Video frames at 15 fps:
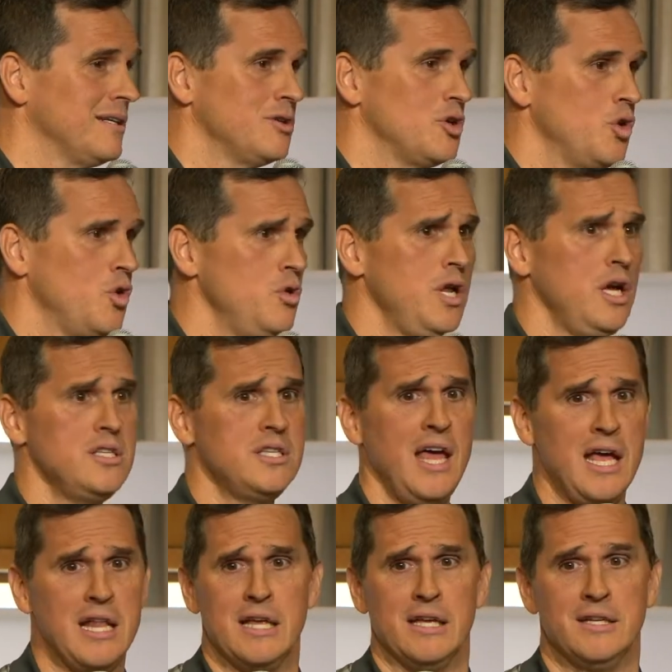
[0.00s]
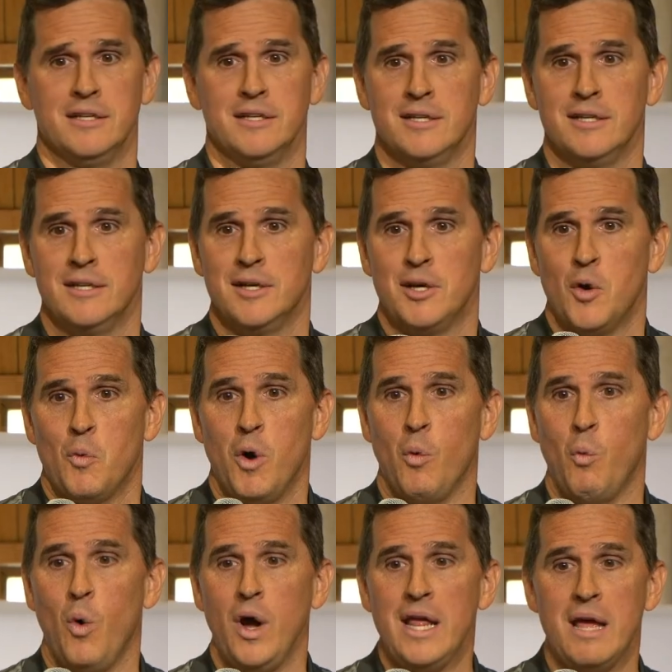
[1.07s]
Who does that?
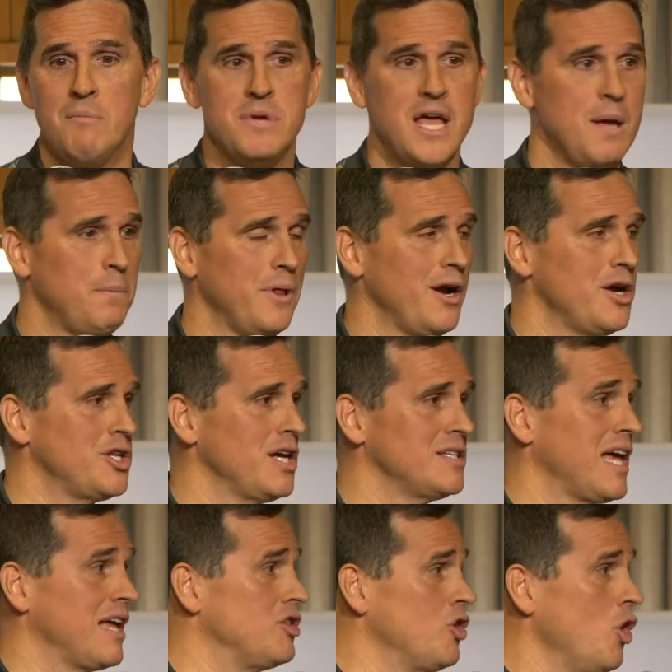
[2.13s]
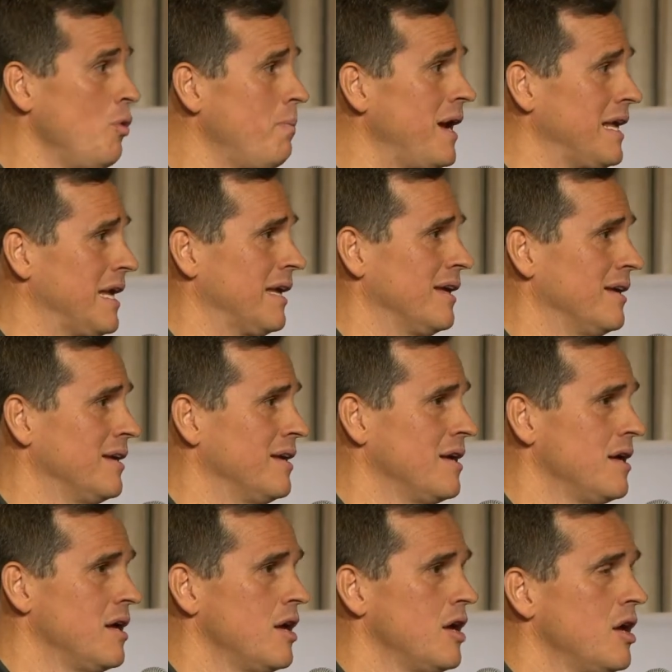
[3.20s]
What NBA player does that? Nobody.
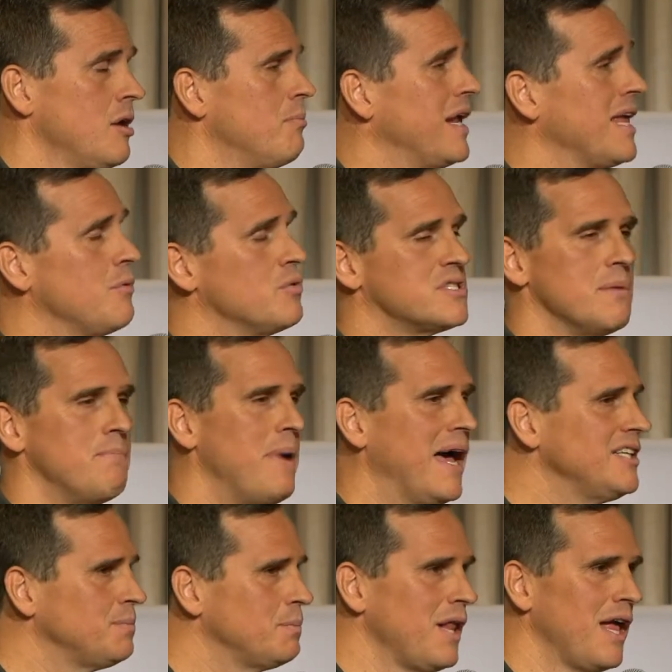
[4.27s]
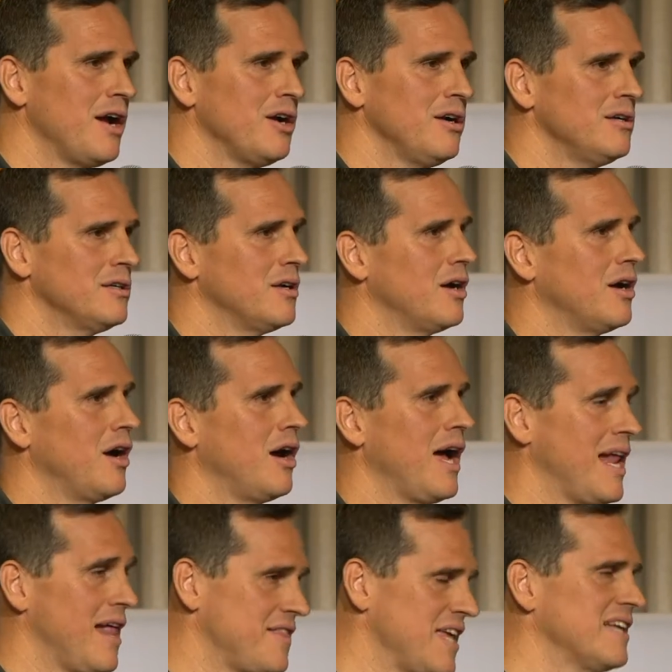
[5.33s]
But he was the best player, and
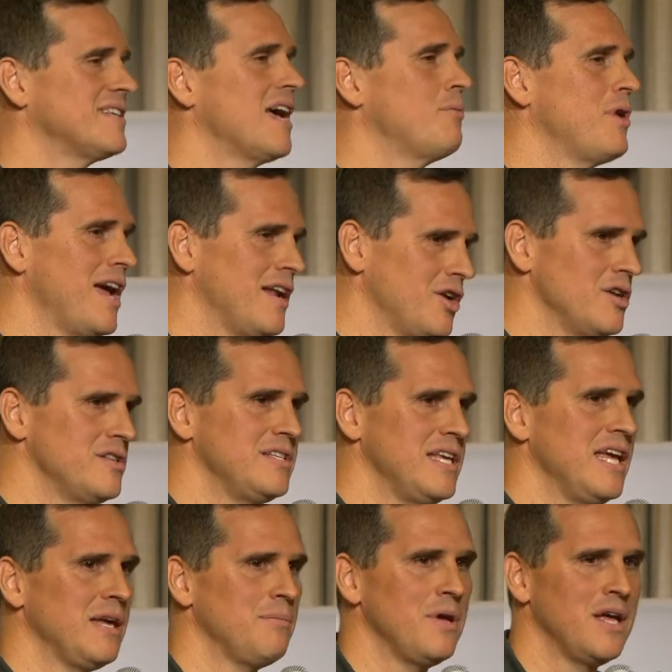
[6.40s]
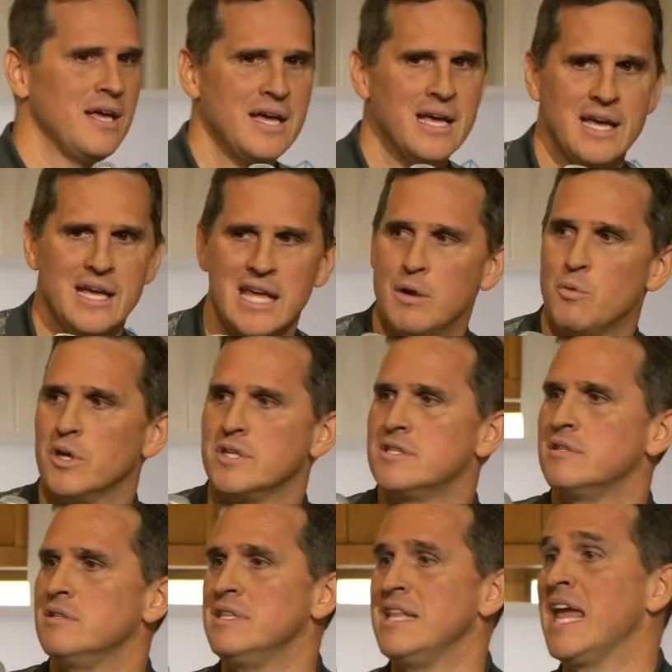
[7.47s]
at that time we had a good team. He was
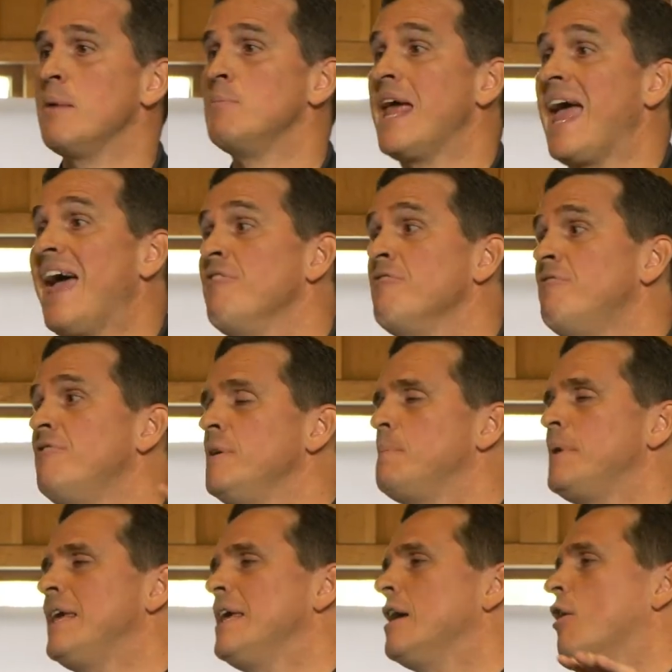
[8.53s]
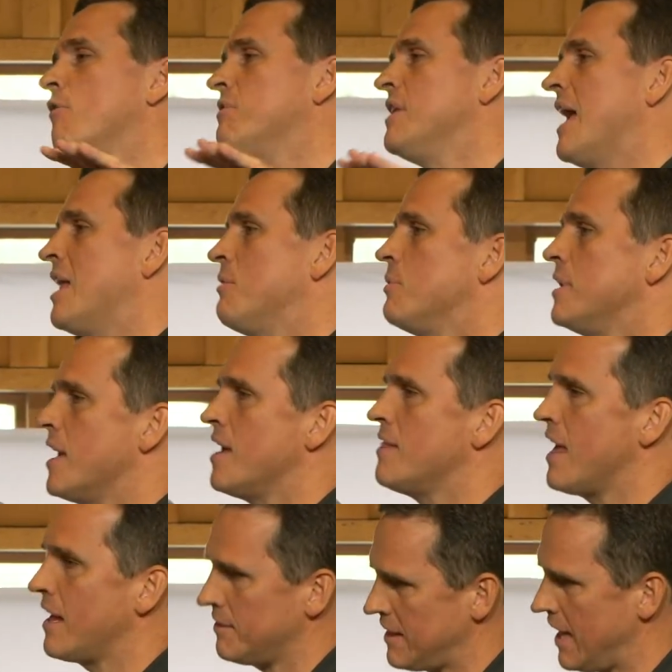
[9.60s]
named MVP of the
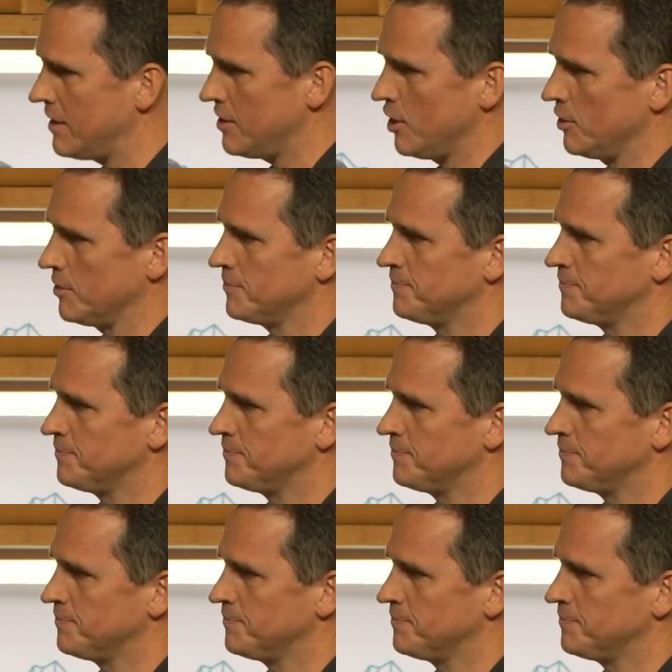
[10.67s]
NBA that year.